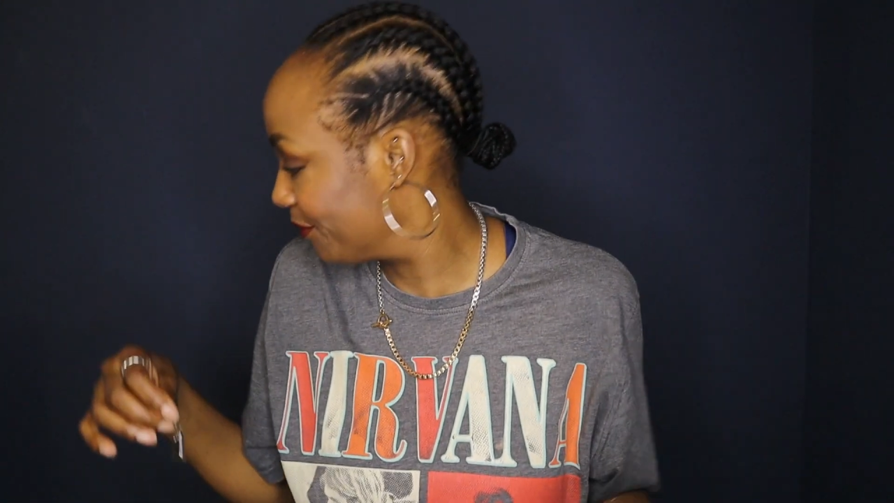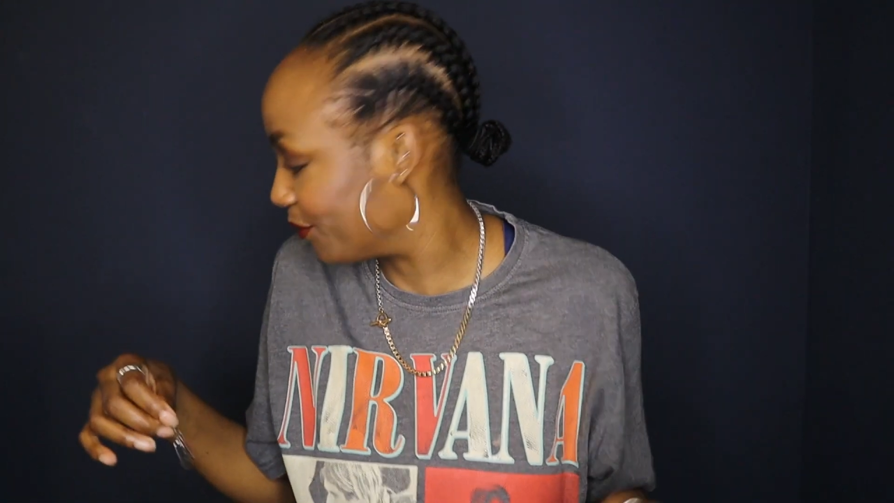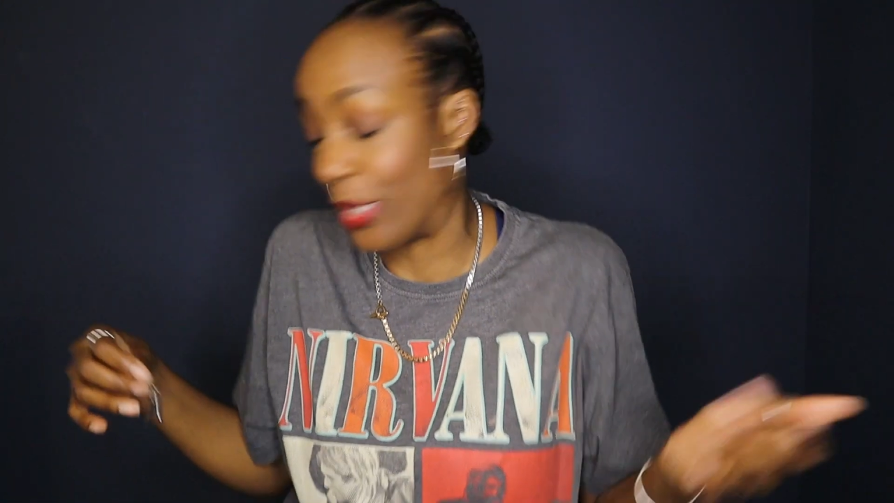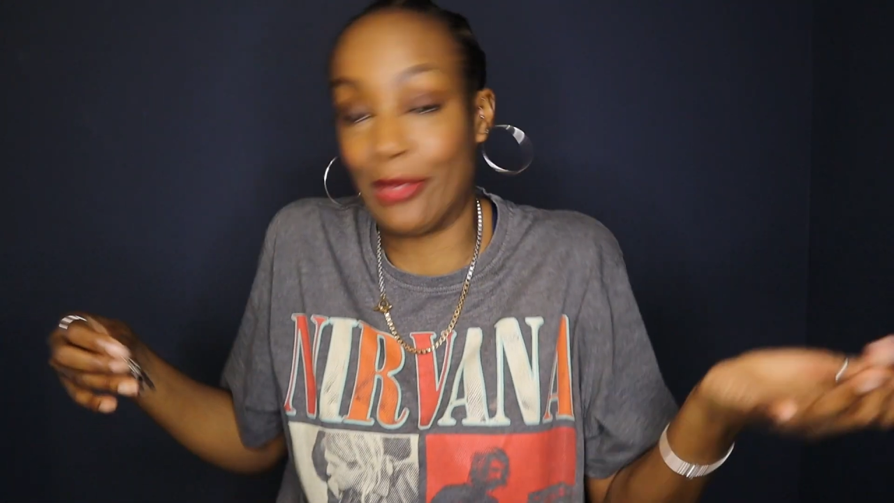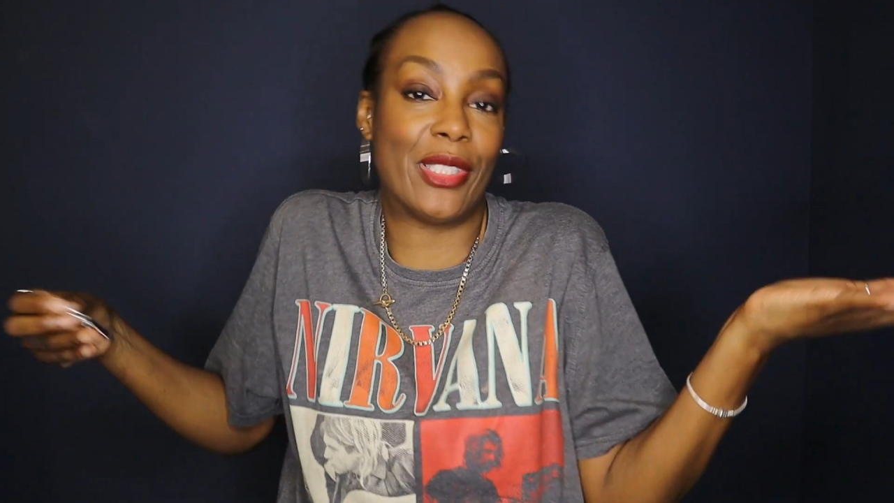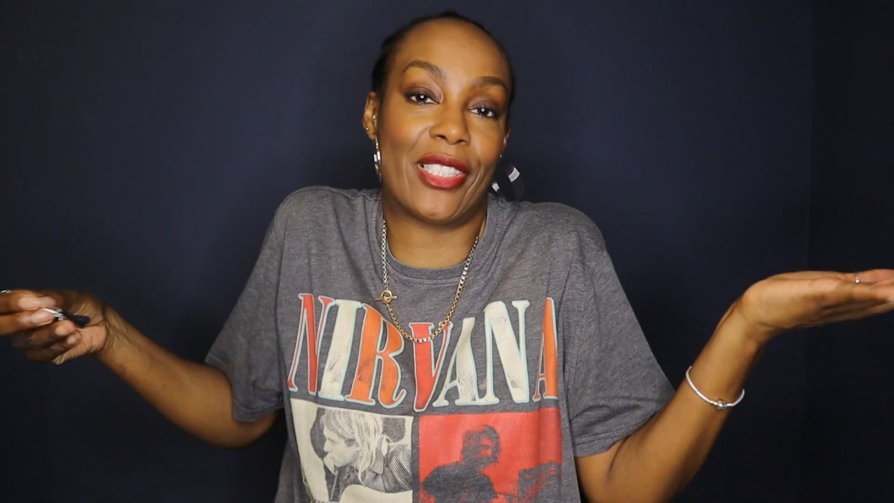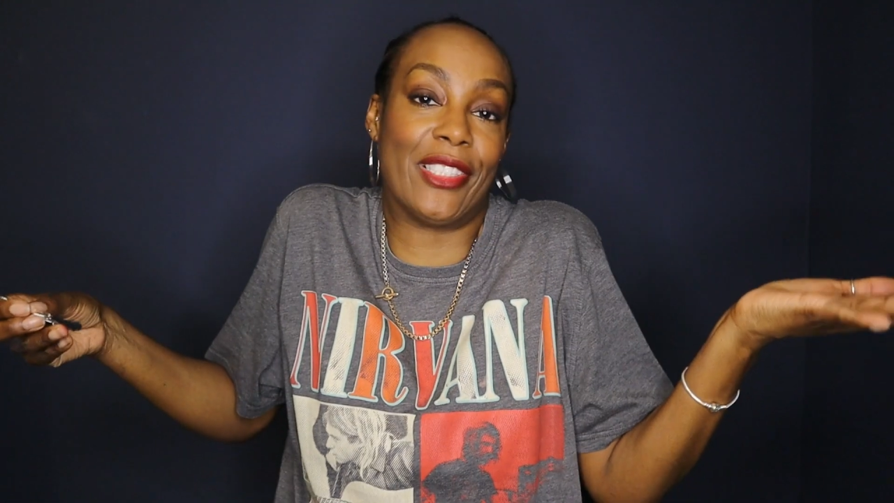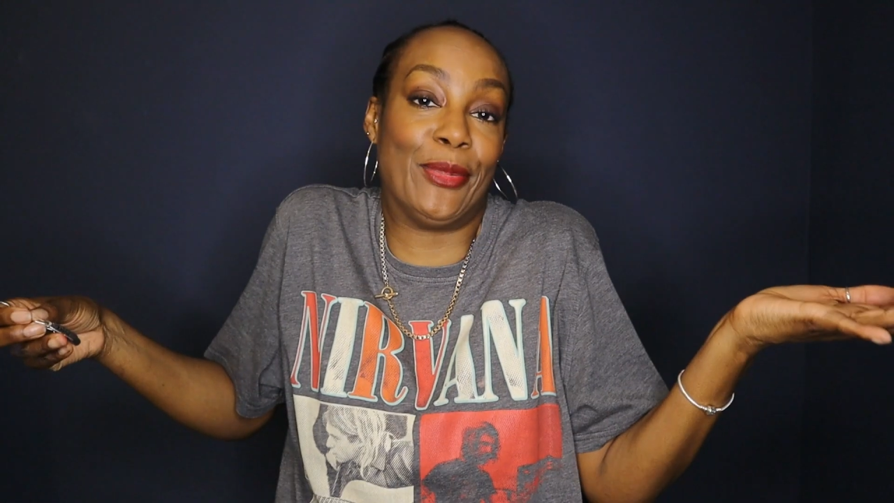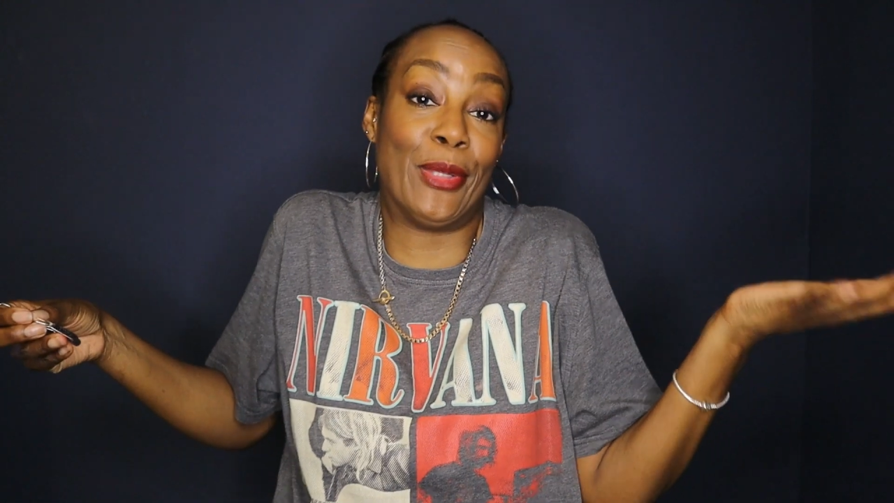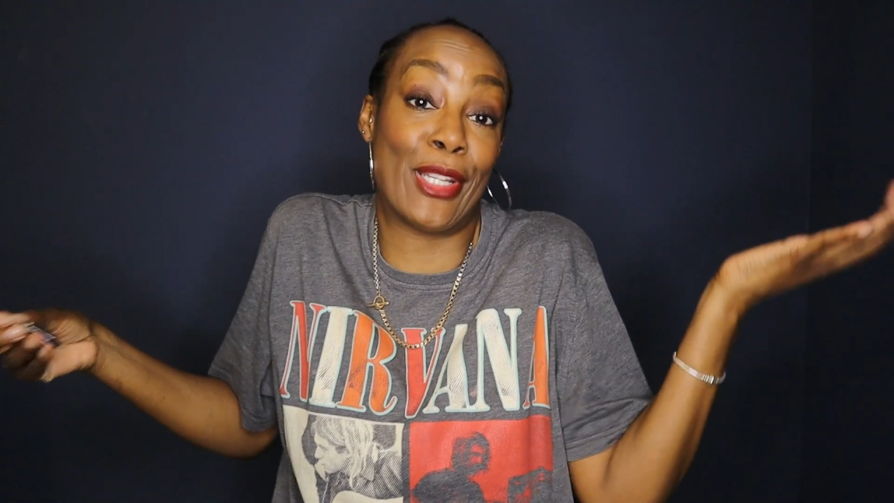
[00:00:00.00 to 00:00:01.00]
Well, what
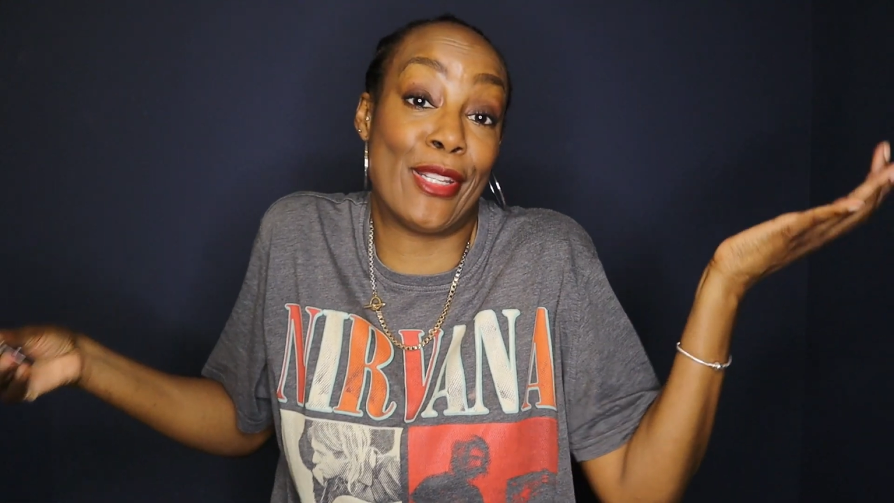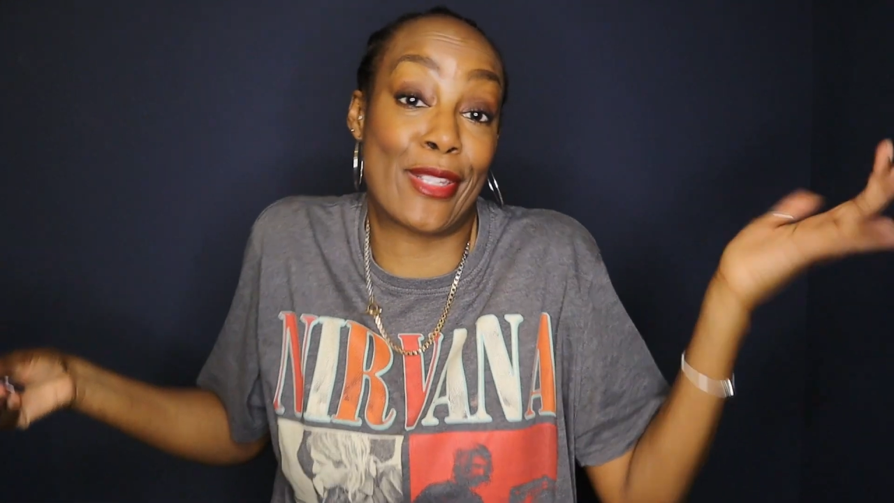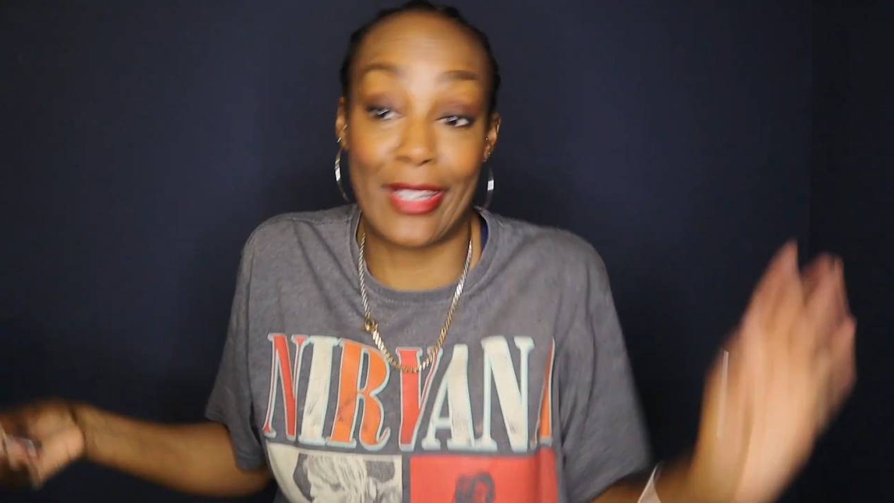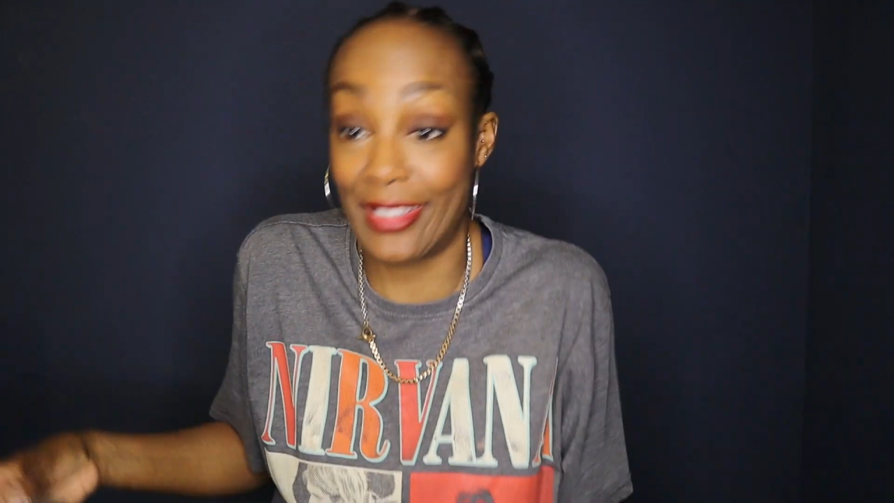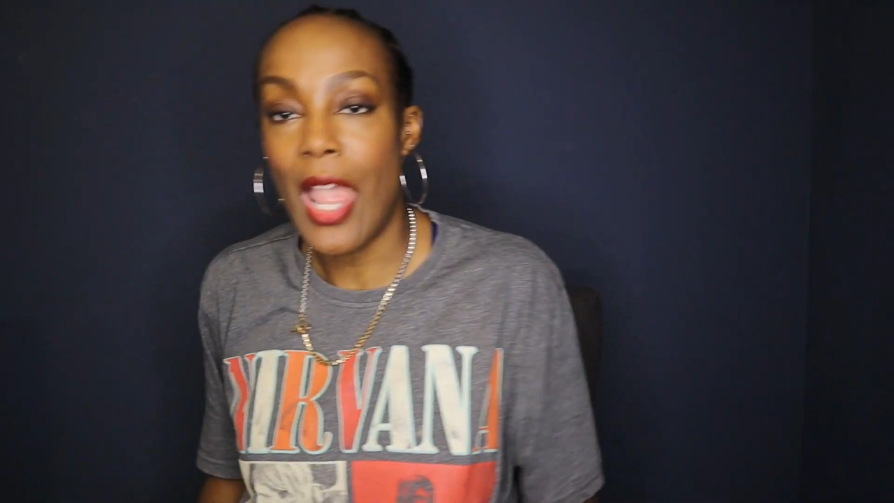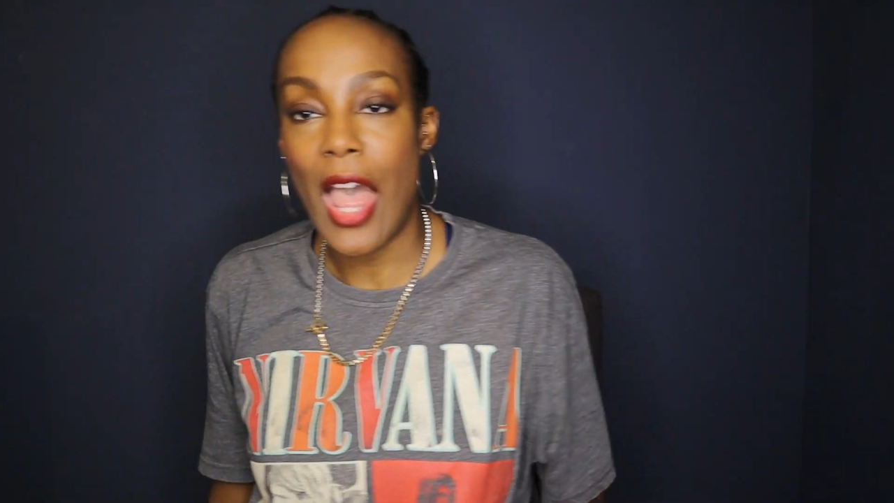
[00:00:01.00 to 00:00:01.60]
can I say?